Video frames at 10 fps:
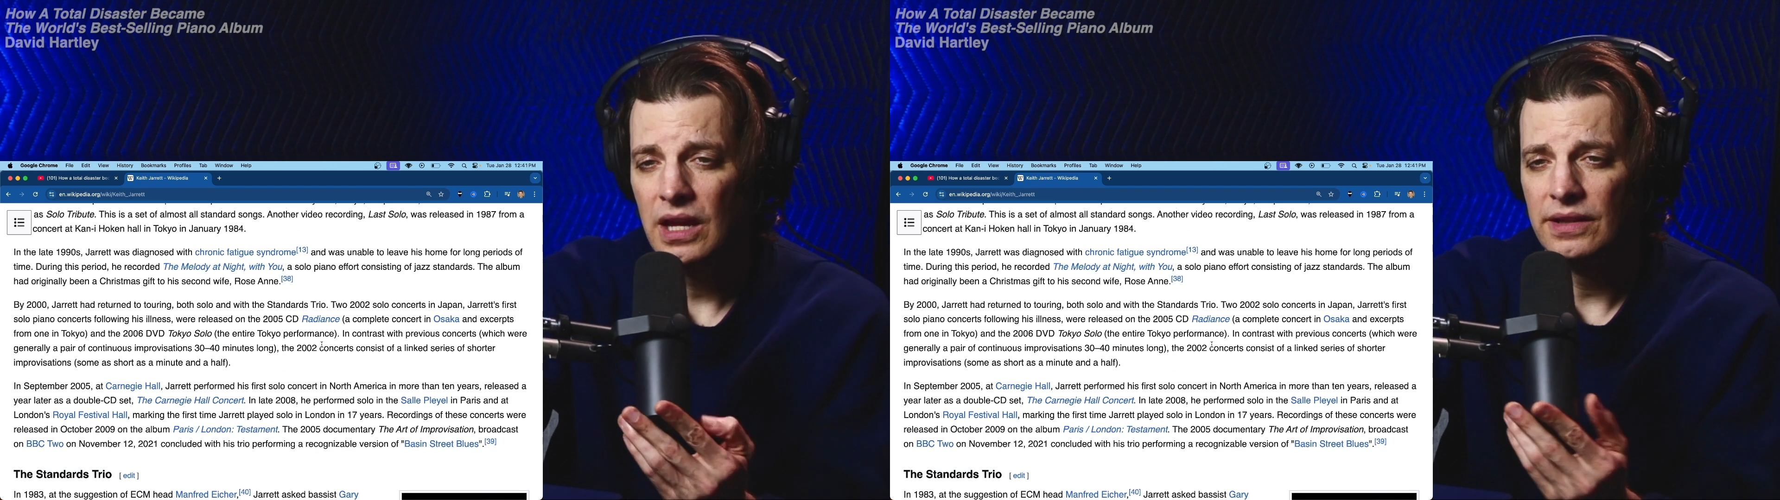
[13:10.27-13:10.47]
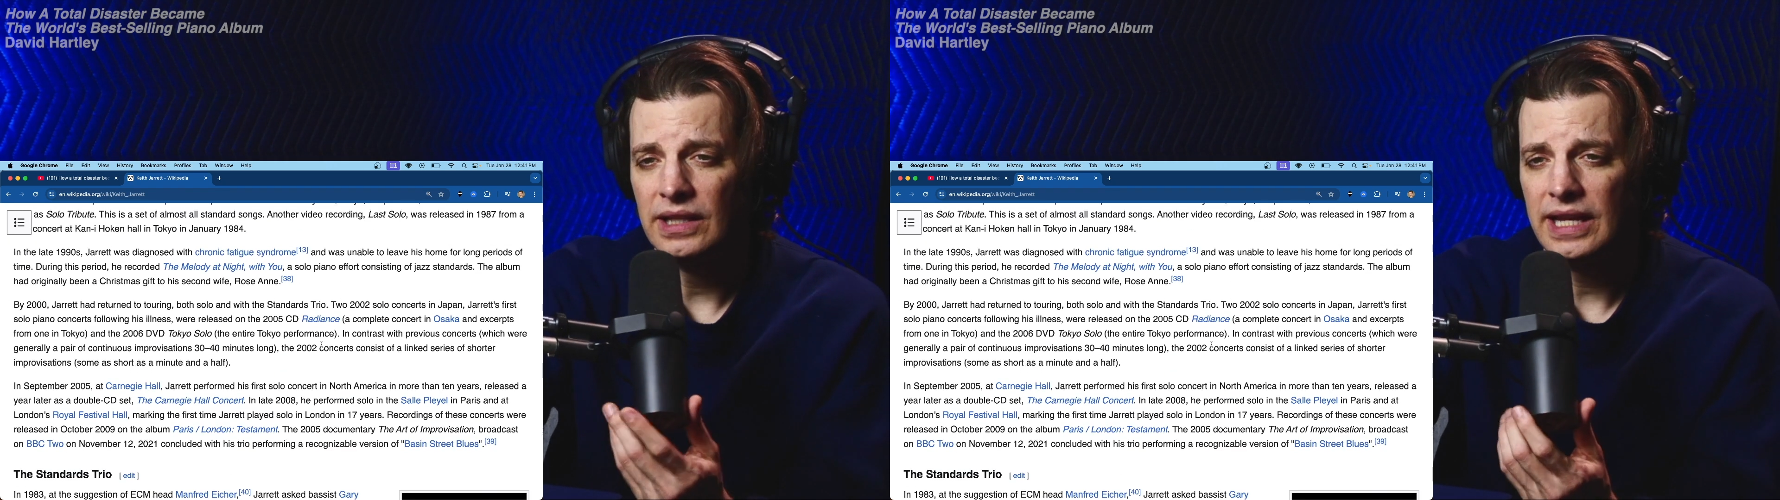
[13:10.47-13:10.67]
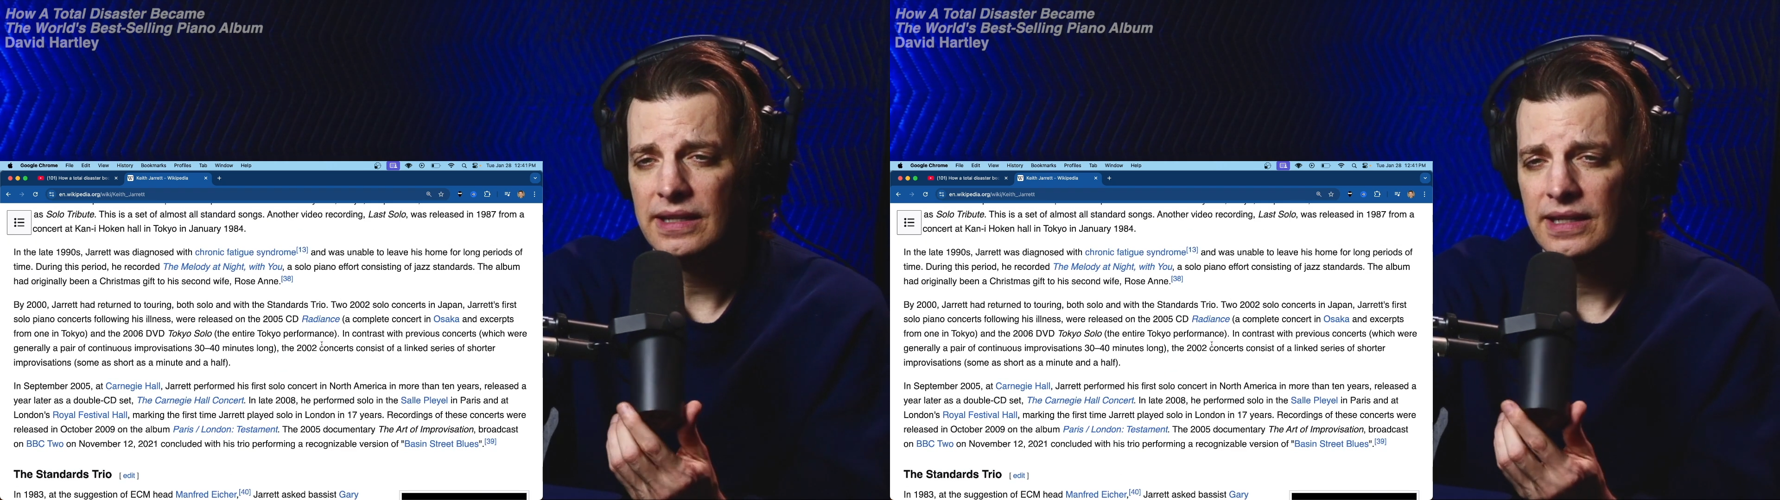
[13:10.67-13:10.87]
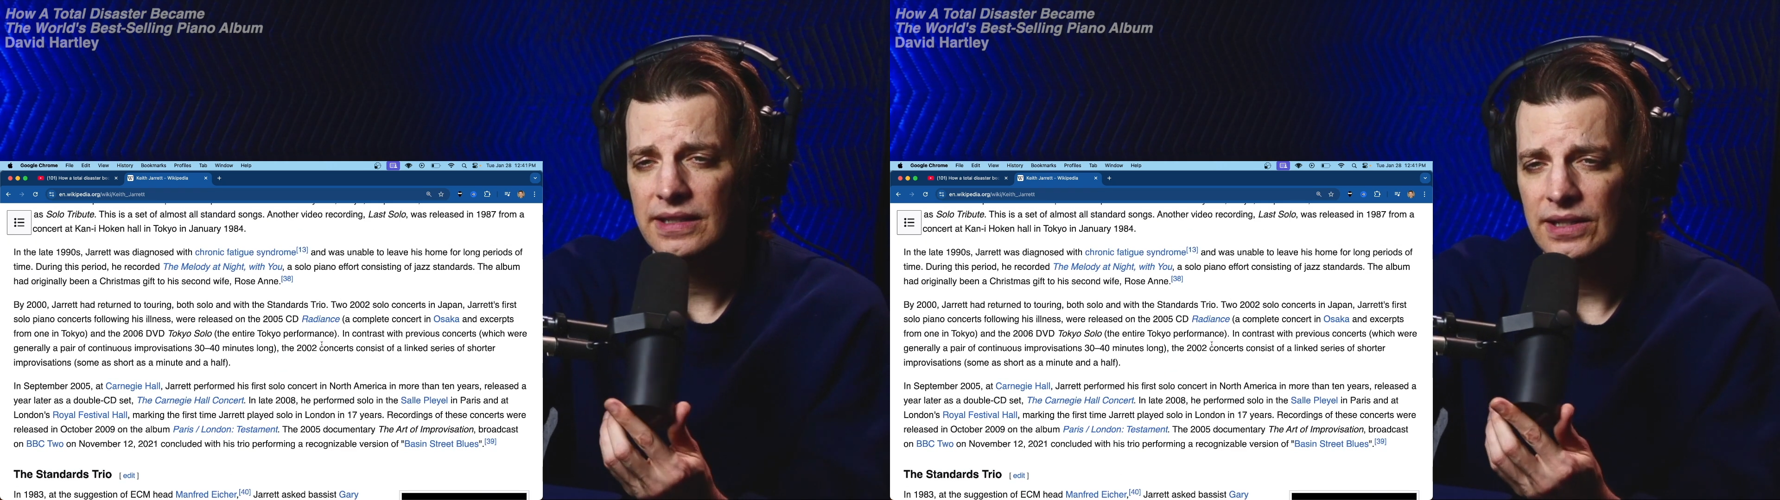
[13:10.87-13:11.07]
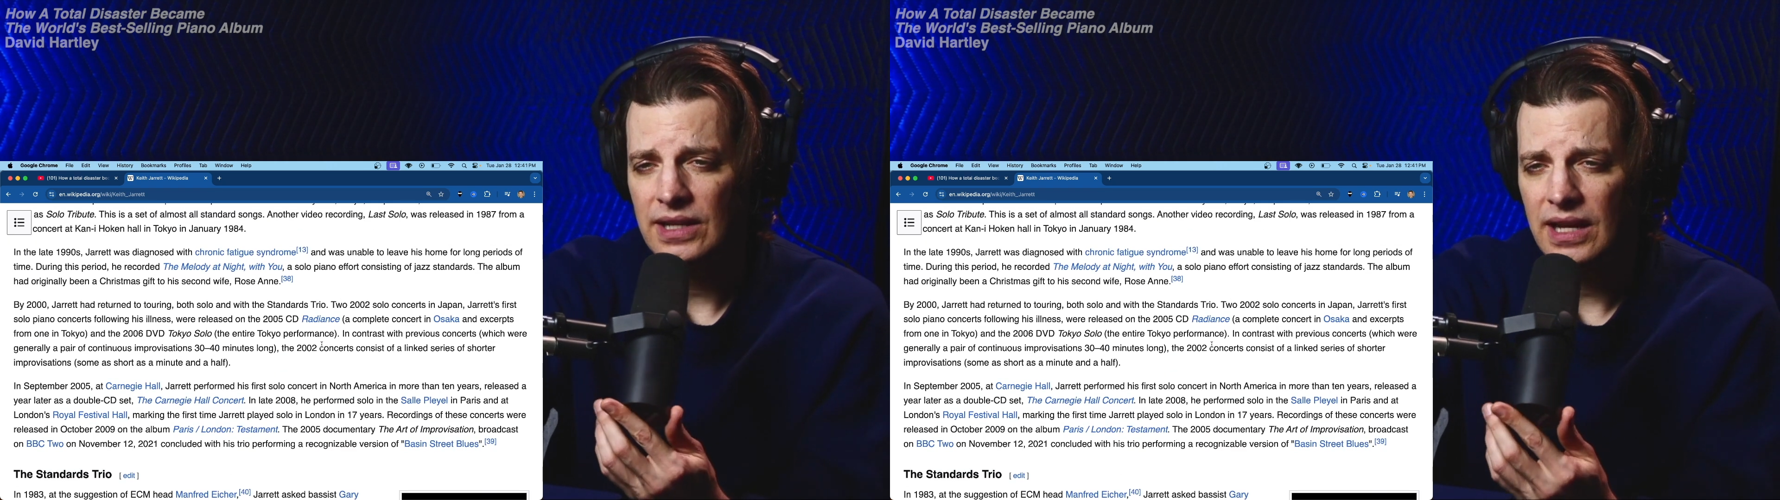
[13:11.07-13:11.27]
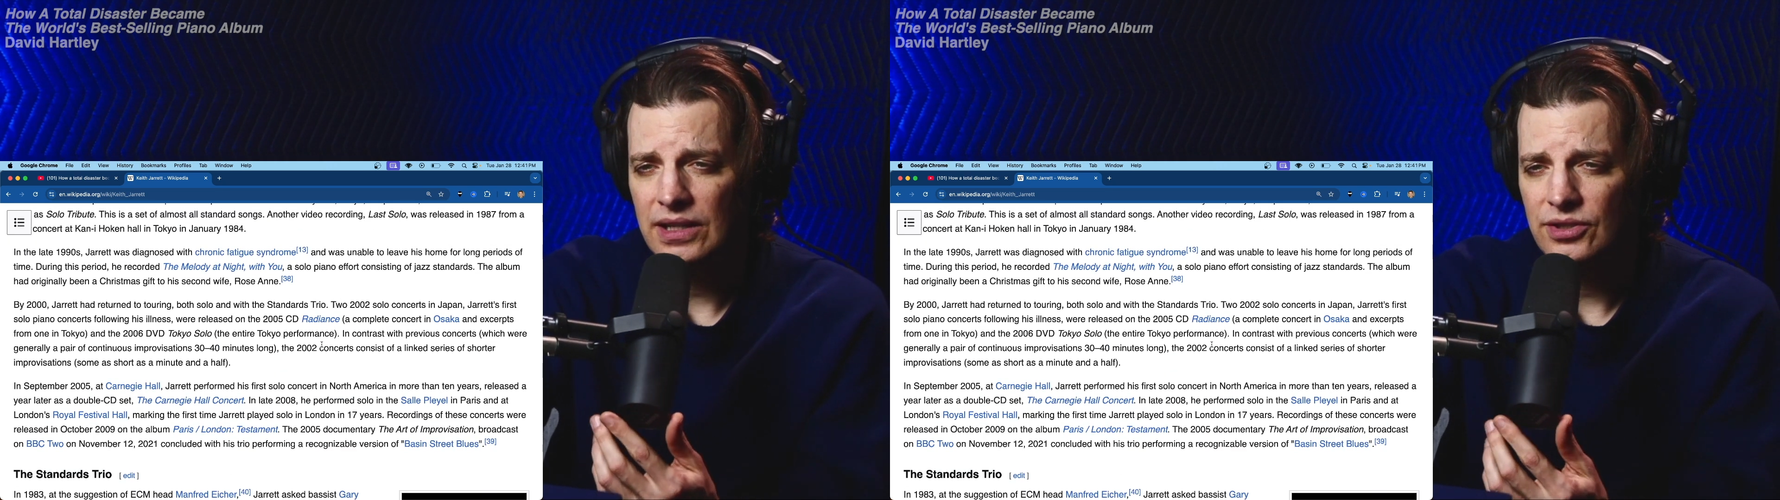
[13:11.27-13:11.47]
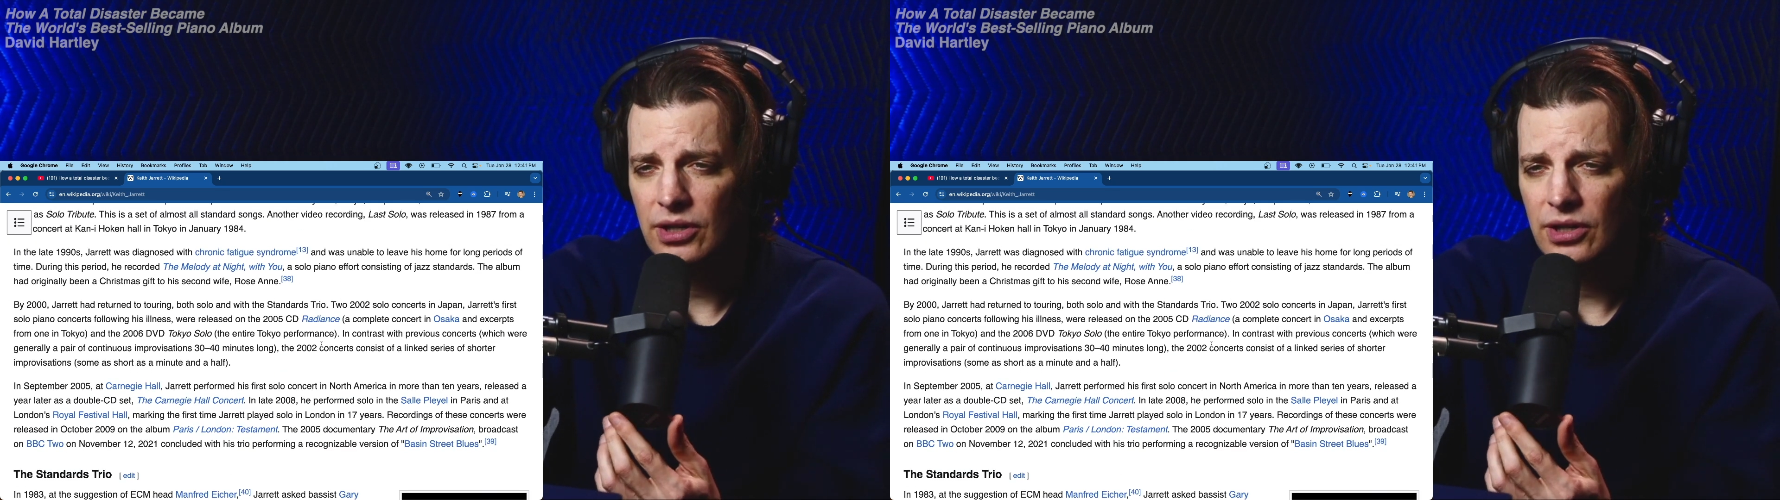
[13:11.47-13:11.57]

In the late 1990s,